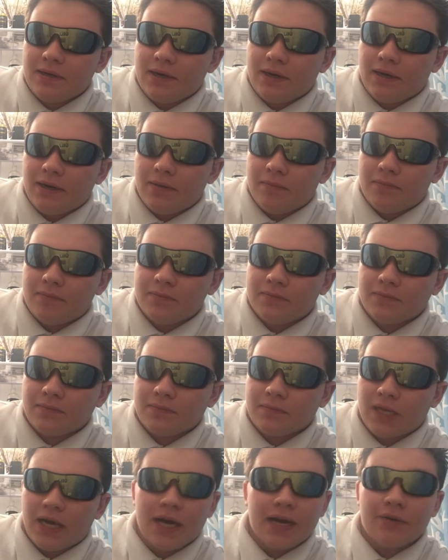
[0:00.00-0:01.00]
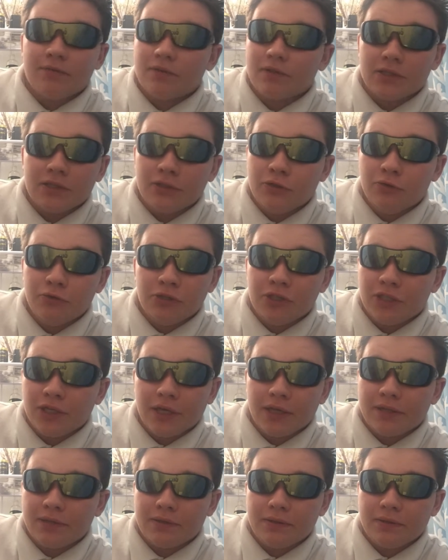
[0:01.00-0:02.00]
Um, I didn't really do
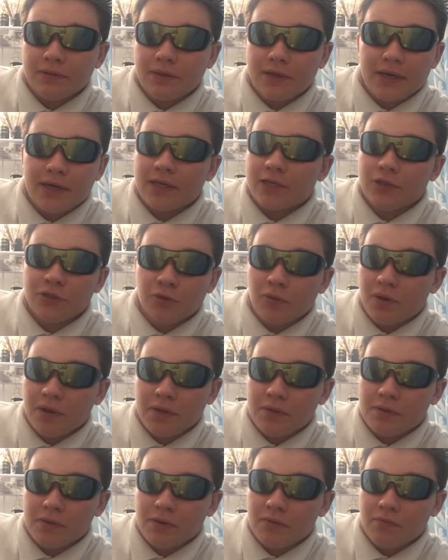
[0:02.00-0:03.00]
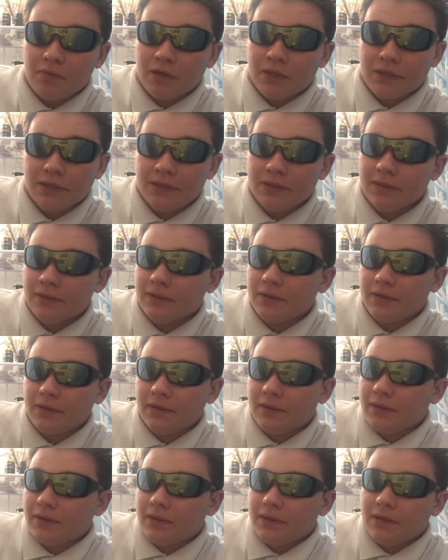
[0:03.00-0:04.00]
shit. I didn't do anything really.
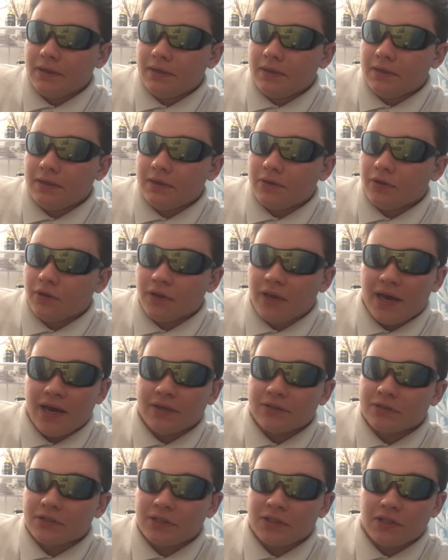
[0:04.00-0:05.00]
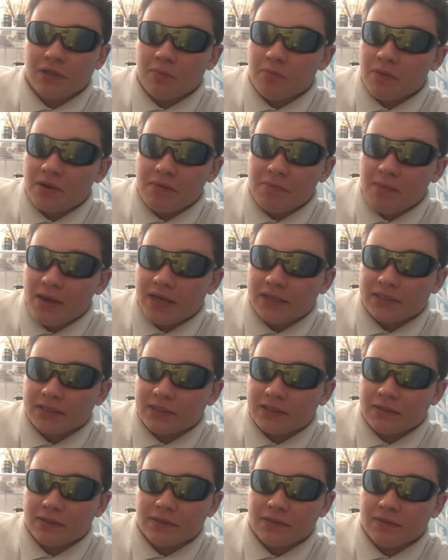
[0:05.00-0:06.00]
You know, the house is still a big
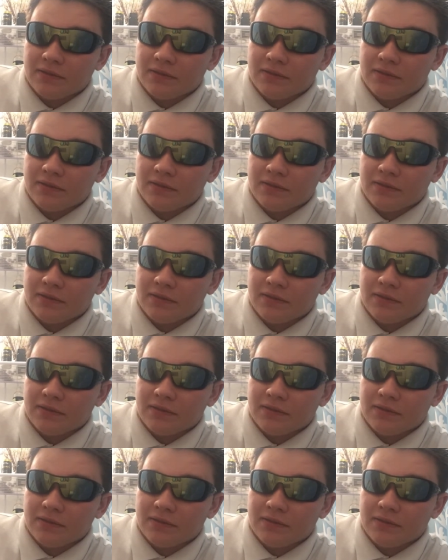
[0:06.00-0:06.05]
mess.